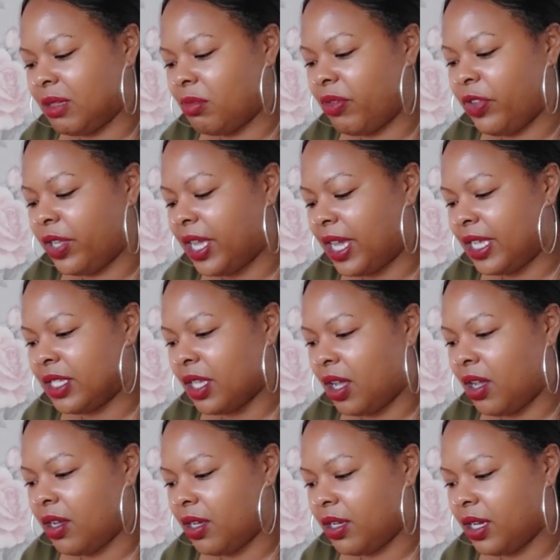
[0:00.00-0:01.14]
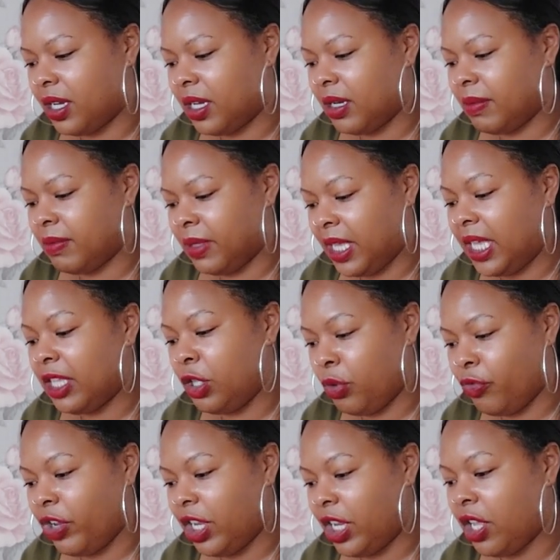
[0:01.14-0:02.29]
Some of you guys are,
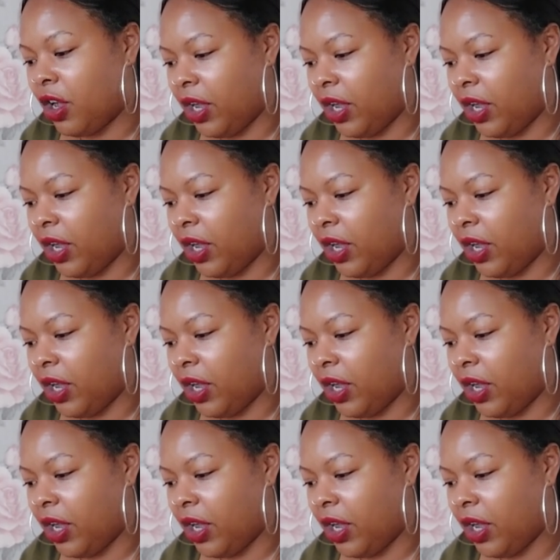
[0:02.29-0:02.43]
you really